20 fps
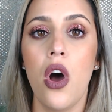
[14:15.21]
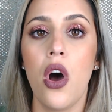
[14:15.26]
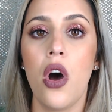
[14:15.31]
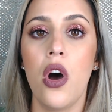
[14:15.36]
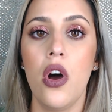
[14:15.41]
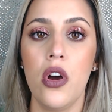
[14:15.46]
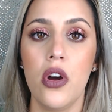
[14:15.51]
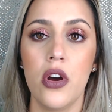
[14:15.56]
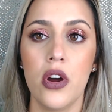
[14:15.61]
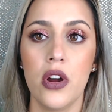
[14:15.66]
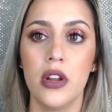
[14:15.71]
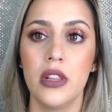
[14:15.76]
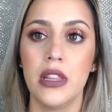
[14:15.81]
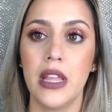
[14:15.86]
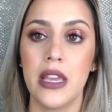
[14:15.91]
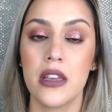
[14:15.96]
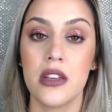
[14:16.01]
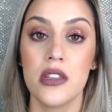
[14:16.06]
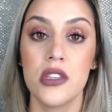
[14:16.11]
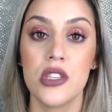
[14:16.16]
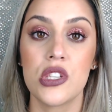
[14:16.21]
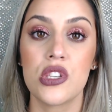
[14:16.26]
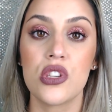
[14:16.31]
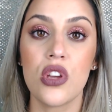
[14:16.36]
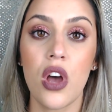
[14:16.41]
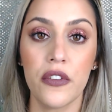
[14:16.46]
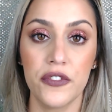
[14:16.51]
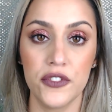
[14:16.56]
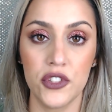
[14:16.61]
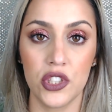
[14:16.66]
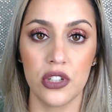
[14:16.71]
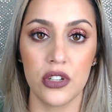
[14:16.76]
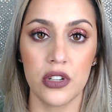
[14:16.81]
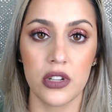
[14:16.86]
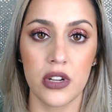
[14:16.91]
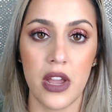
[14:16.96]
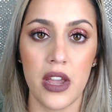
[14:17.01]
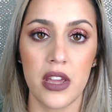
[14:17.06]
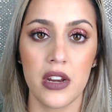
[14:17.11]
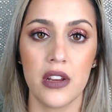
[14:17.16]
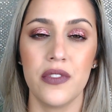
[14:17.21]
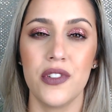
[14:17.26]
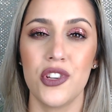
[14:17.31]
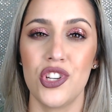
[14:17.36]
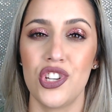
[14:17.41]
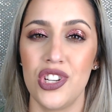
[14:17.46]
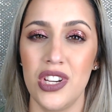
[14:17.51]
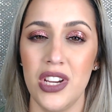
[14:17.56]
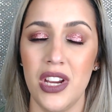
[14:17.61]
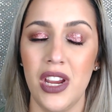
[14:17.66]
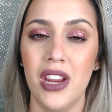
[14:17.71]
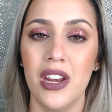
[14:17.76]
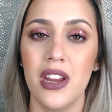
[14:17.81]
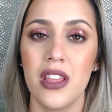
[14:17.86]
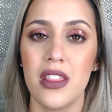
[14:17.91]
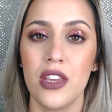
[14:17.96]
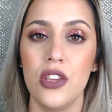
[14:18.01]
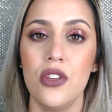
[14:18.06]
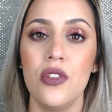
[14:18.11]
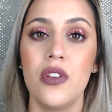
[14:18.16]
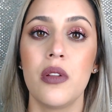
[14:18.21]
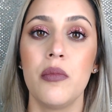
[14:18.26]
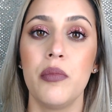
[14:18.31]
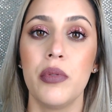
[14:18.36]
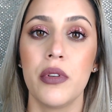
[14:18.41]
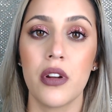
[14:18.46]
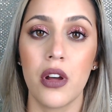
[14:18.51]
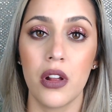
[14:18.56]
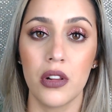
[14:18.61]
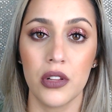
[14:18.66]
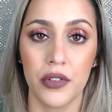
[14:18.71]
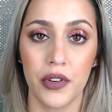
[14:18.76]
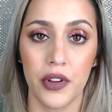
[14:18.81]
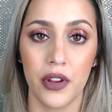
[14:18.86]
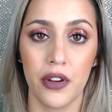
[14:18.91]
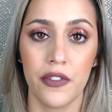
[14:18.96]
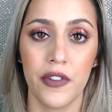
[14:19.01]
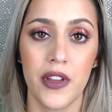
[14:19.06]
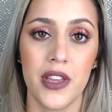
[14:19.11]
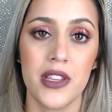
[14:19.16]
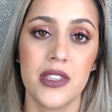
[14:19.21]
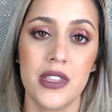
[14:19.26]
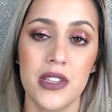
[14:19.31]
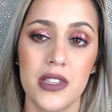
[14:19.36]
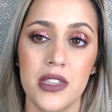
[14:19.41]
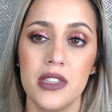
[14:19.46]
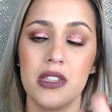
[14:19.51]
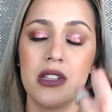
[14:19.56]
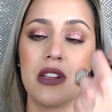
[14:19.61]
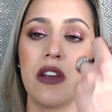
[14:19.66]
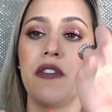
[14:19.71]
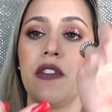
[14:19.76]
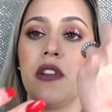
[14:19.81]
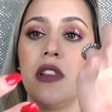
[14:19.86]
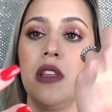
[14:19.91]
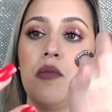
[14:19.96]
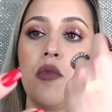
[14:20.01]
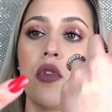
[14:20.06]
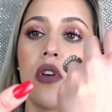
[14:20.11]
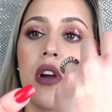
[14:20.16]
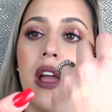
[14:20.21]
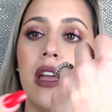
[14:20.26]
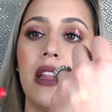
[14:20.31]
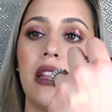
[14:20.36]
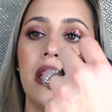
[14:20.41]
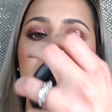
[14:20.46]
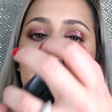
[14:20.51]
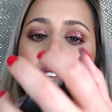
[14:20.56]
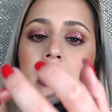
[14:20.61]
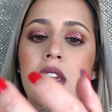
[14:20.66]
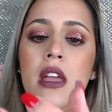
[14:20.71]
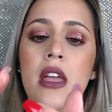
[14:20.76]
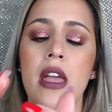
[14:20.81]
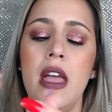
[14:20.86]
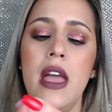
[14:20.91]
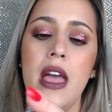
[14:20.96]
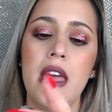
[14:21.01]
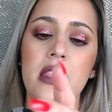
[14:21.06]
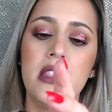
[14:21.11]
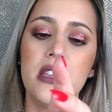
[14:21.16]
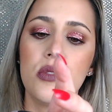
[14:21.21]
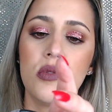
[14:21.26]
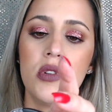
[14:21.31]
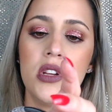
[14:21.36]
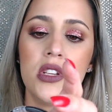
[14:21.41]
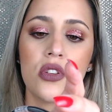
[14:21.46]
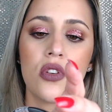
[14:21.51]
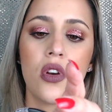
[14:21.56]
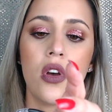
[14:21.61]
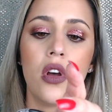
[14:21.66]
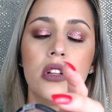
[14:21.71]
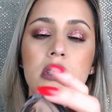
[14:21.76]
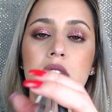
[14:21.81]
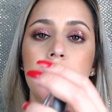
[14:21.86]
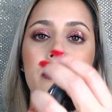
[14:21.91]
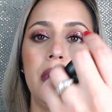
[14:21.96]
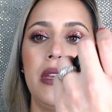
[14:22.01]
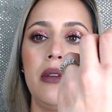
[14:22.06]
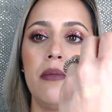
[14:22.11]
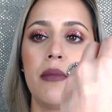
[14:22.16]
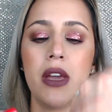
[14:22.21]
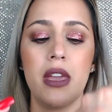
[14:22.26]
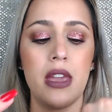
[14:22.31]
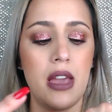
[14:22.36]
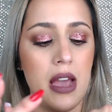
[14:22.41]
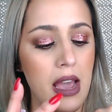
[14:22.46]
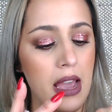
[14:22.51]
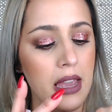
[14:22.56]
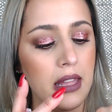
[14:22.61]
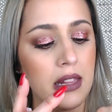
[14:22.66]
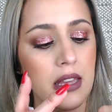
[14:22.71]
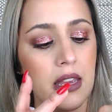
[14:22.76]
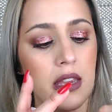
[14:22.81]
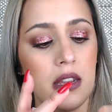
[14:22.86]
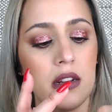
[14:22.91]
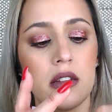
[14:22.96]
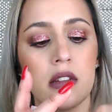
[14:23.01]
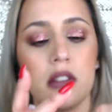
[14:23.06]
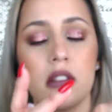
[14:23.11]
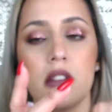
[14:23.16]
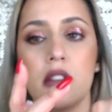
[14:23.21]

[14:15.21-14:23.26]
are like a softer kind of a sheen that you can put all over your face. This is definitely more highlighty, and this one is called Be My Highlight.